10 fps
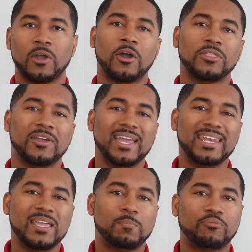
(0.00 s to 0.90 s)
Are there
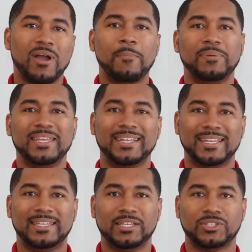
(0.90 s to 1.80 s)
any property
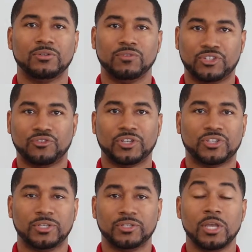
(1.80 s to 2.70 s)
condition
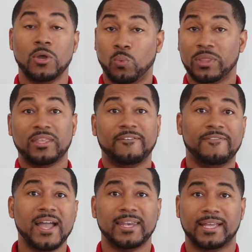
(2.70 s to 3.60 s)
restrictions with their
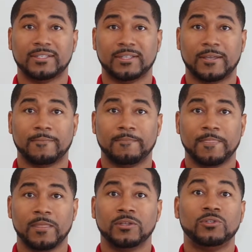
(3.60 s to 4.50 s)
financing?
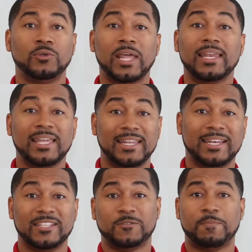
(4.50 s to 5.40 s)
Do they need an
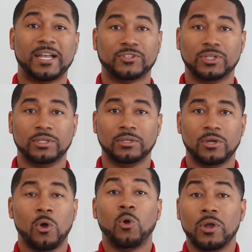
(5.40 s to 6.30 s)
inspection
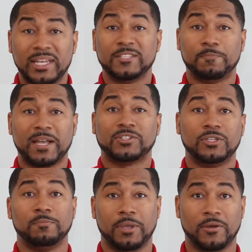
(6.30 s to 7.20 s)
or an
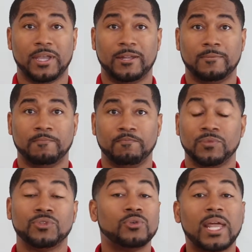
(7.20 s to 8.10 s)
inspection period?
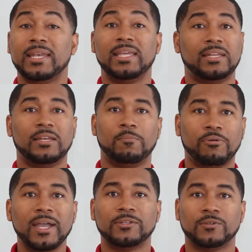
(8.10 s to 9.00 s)
Do they need an
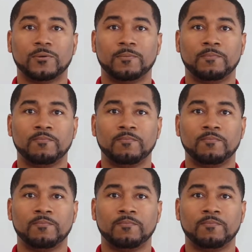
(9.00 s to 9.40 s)
appraisal?